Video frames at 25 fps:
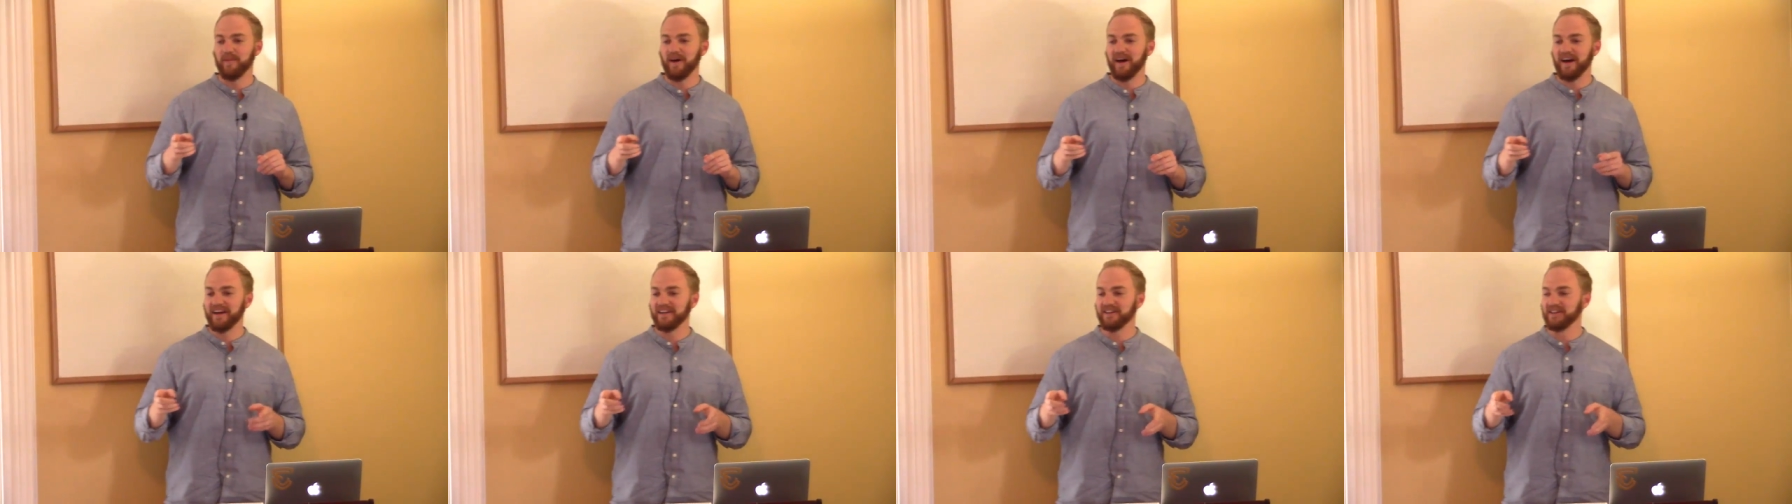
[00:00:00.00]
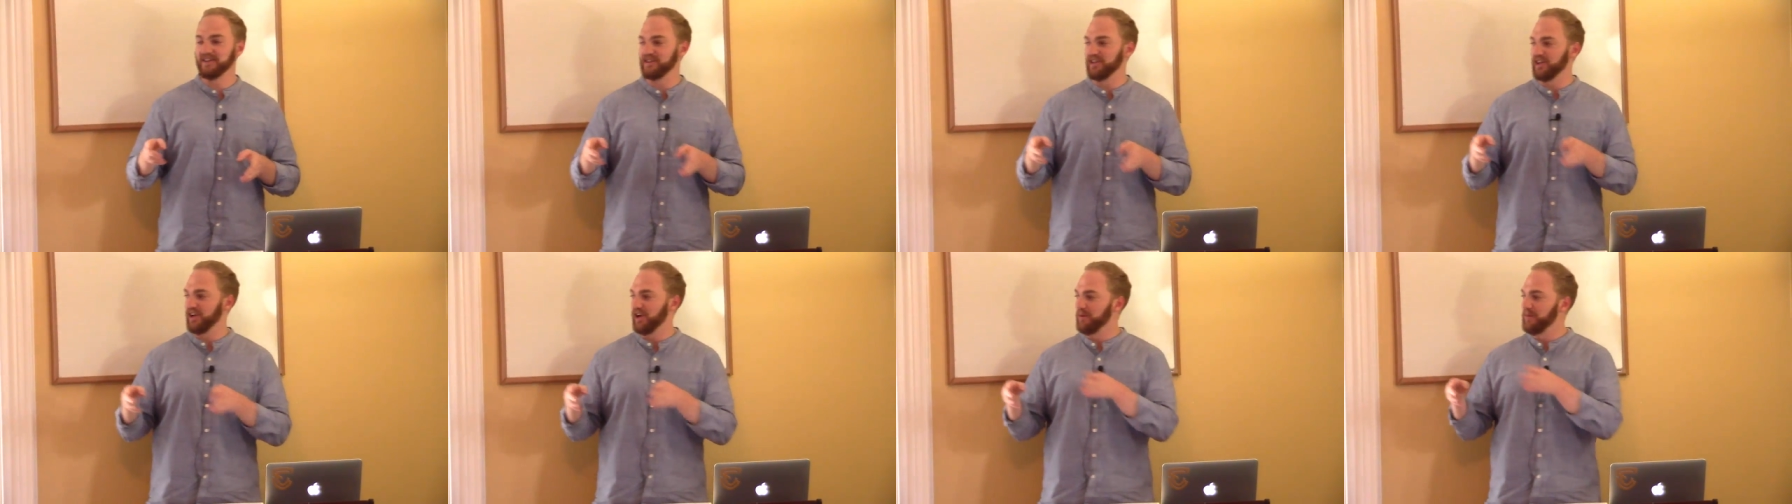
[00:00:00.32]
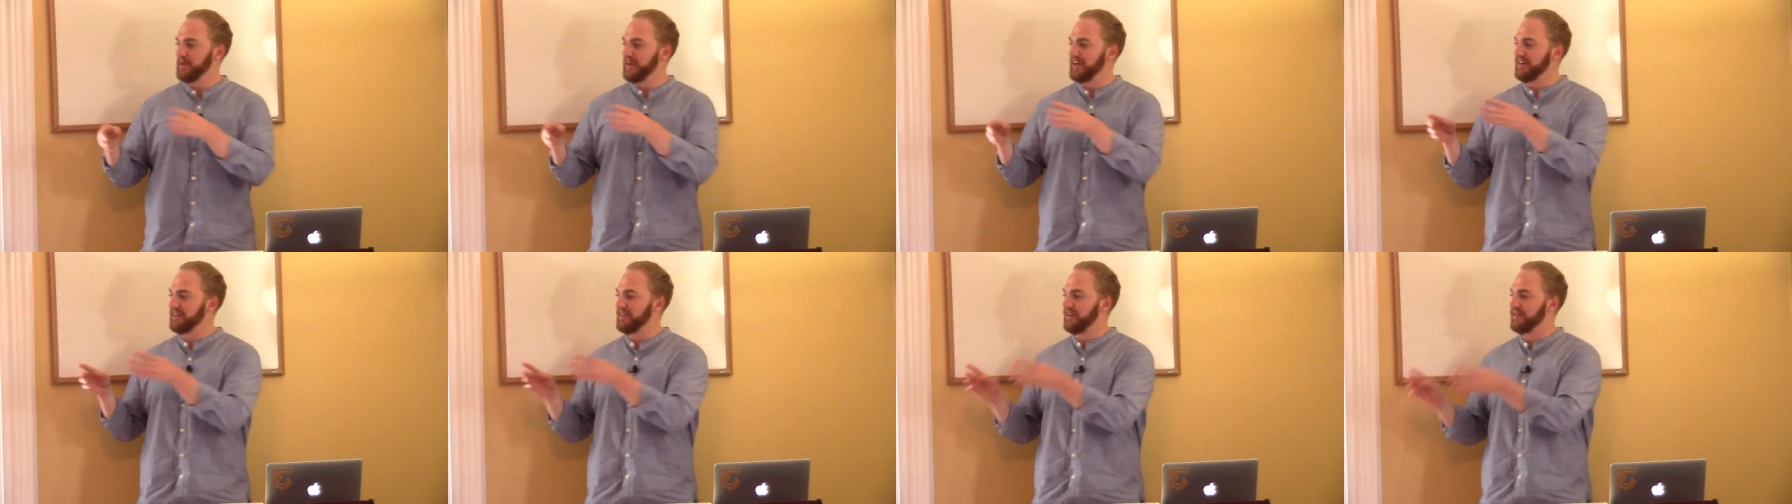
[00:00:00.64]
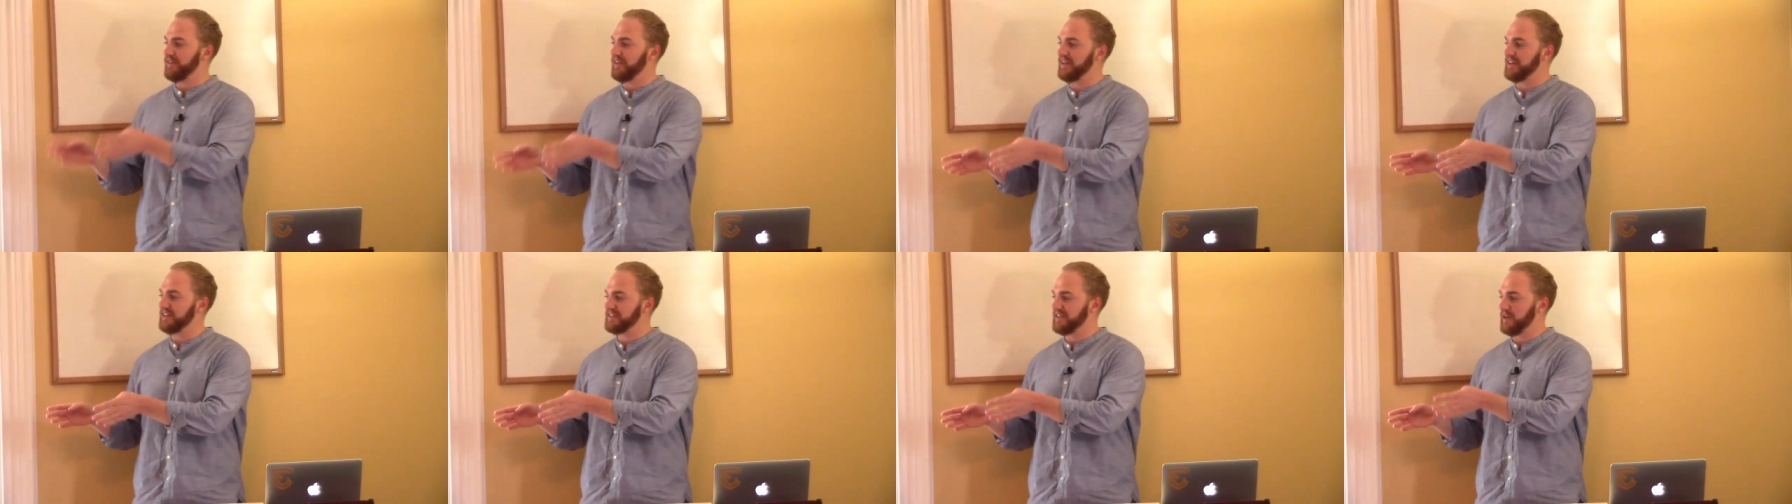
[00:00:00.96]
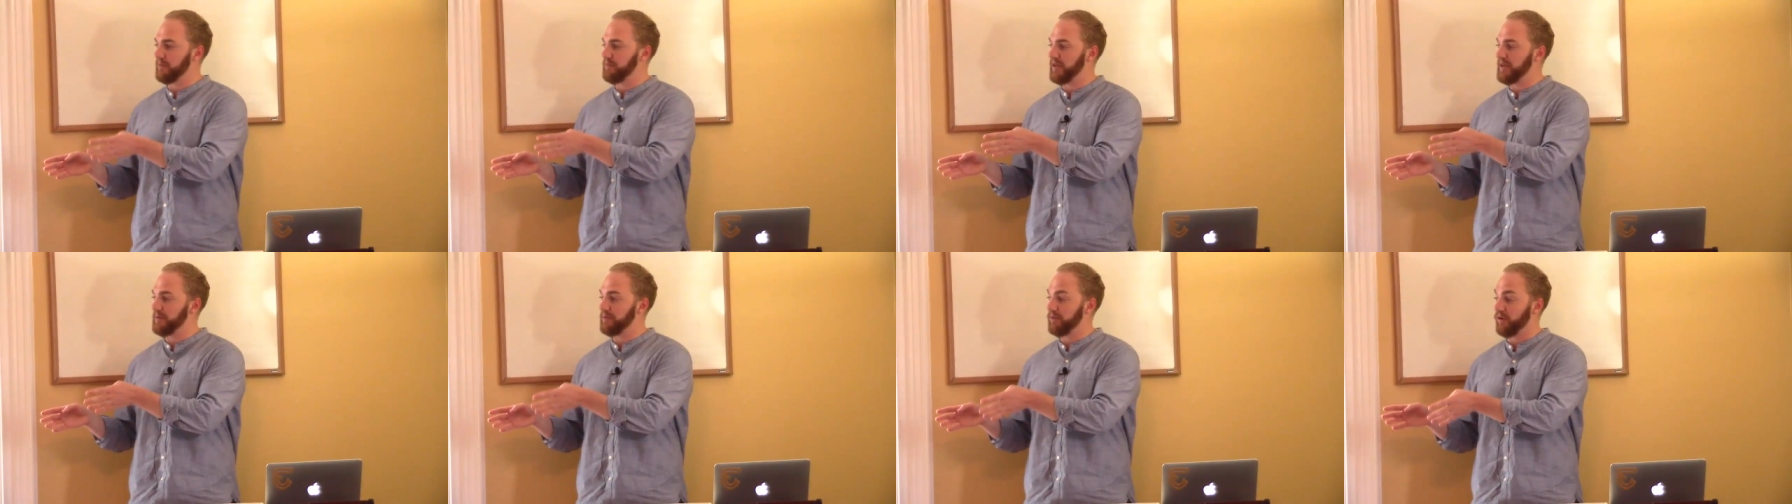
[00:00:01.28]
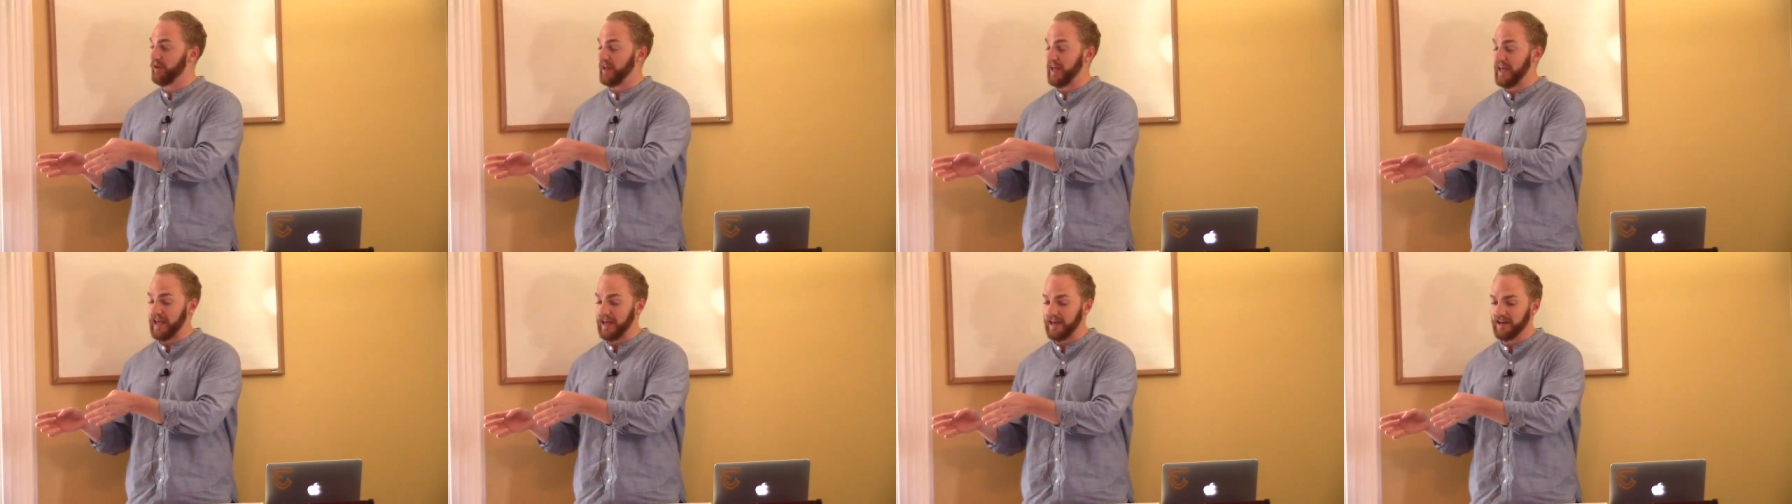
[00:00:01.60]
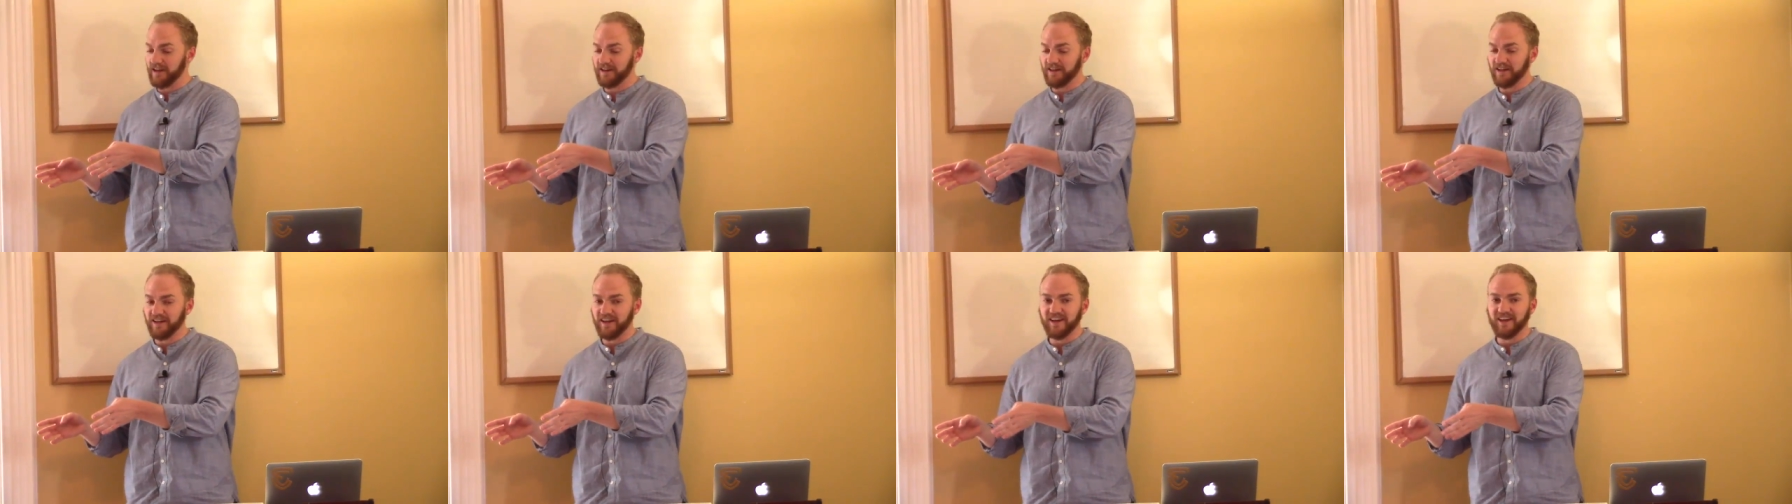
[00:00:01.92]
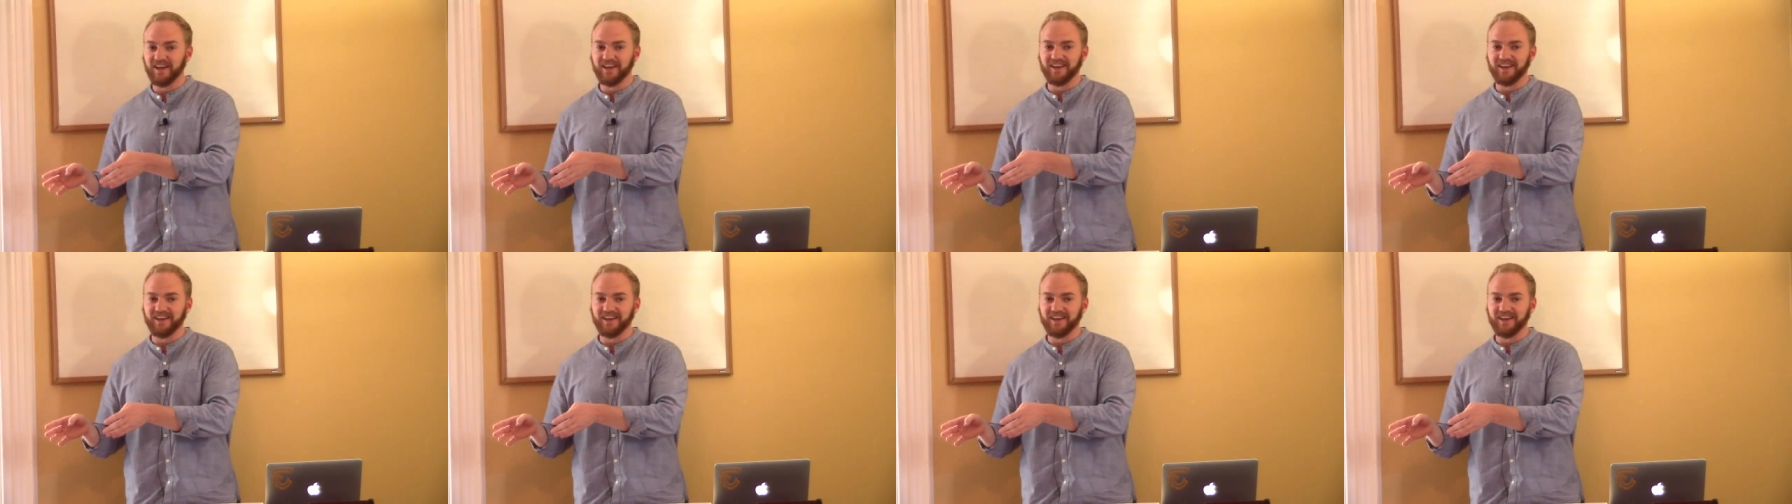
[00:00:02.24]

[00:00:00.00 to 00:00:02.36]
by determining the things that people hate,